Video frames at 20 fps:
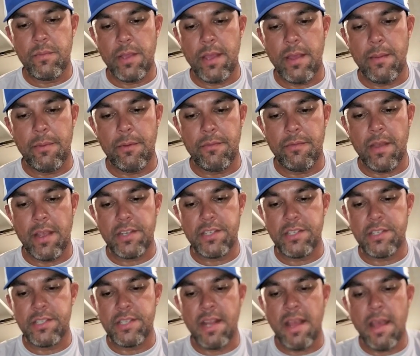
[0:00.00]

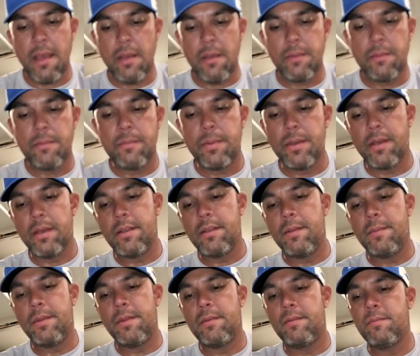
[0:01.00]
imperfections now, but
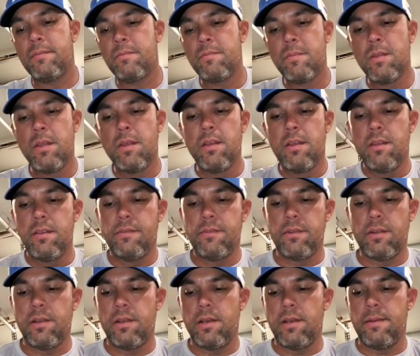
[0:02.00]
I mean,
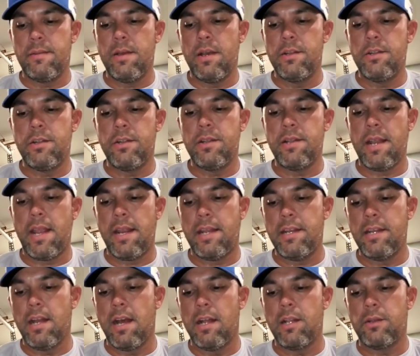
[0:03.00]
for a
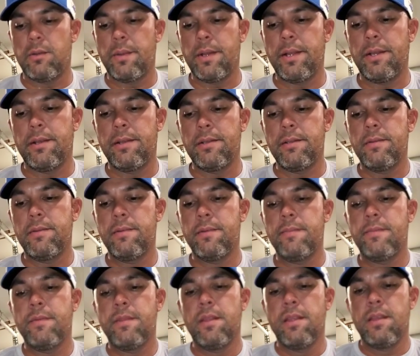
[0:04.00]
$180 reel
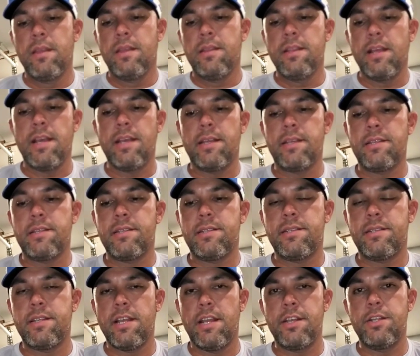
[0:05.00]

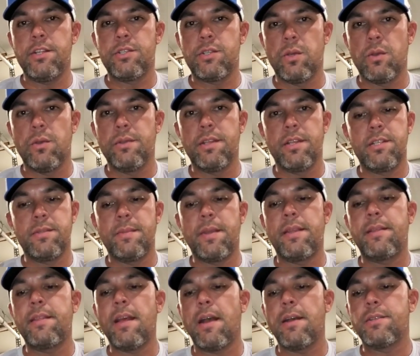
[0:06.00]
that's 10 years old, that's
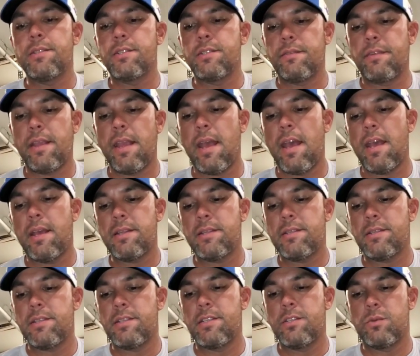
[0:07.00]
made thousands of
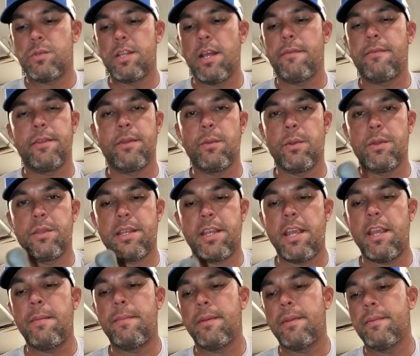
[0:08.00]
casts, it's definitely worth
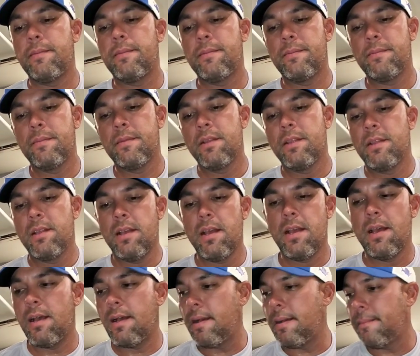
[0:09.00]
keeping.
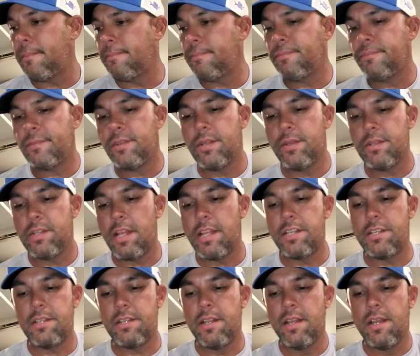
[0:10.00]
The
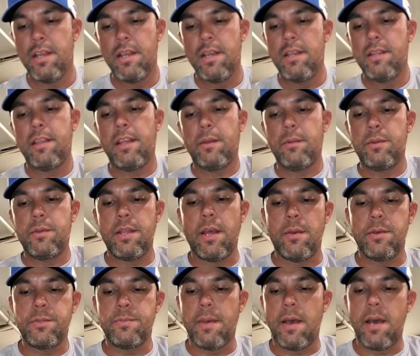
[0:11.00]
thing
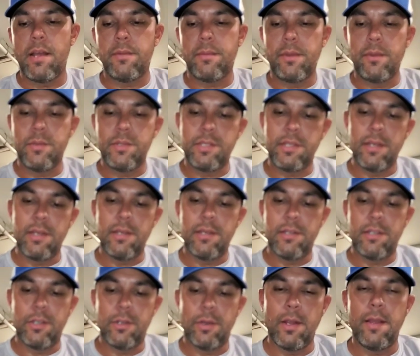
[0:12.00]
that was bothering me was the
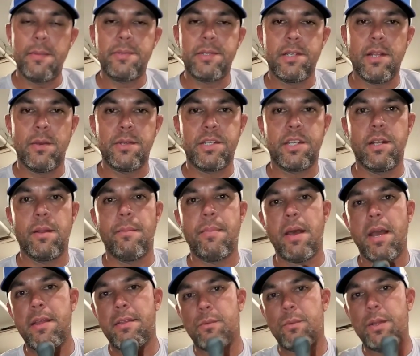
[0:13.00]
grips, and I was going to
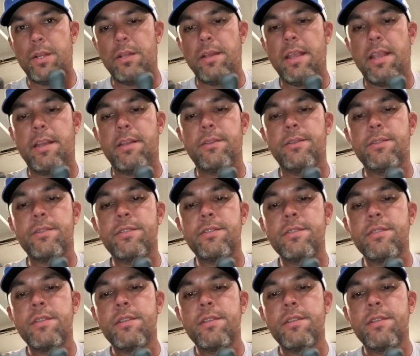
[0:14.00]
buy the reel handles,